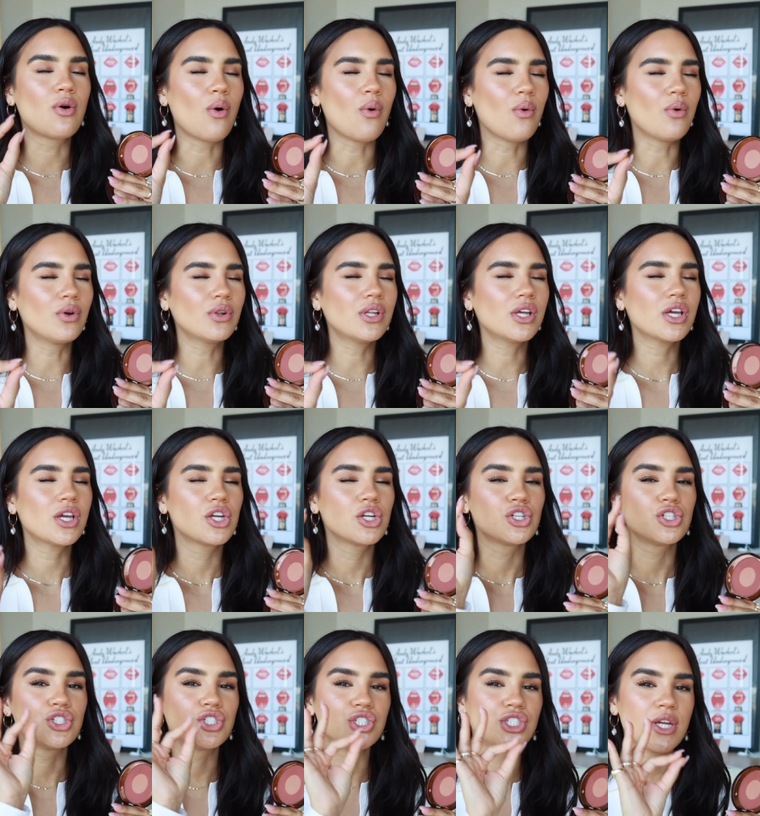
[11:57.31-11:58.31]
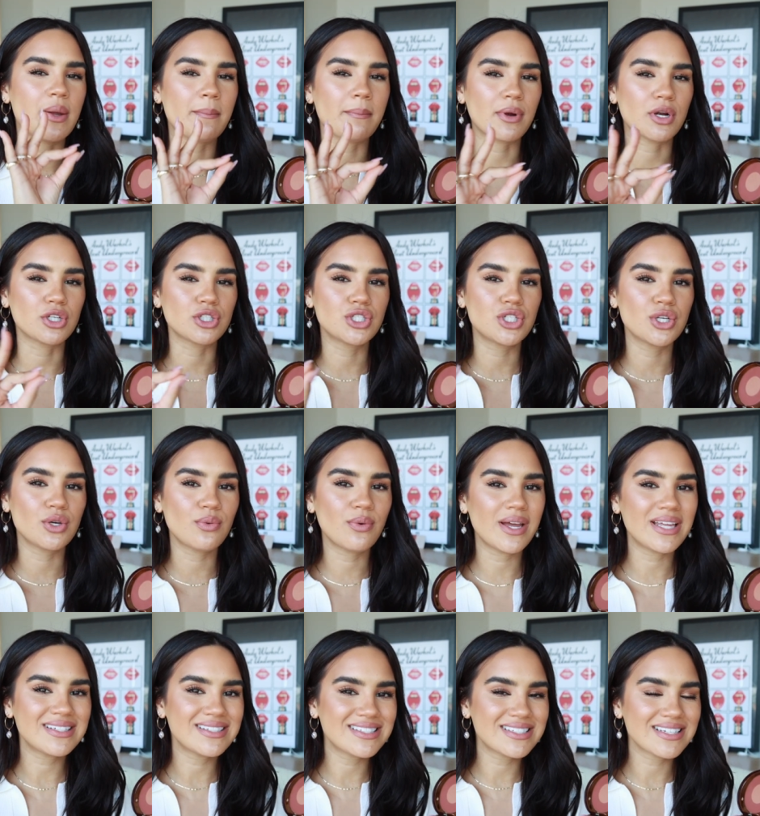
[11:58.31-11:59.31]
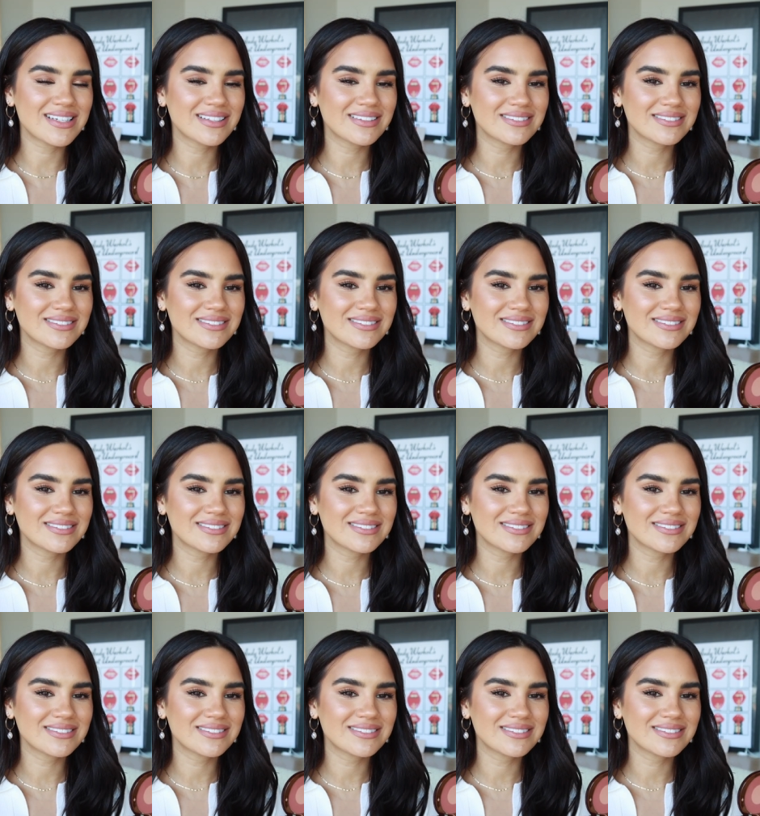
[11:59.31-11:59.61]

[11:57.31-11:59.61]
gold shimmer to it.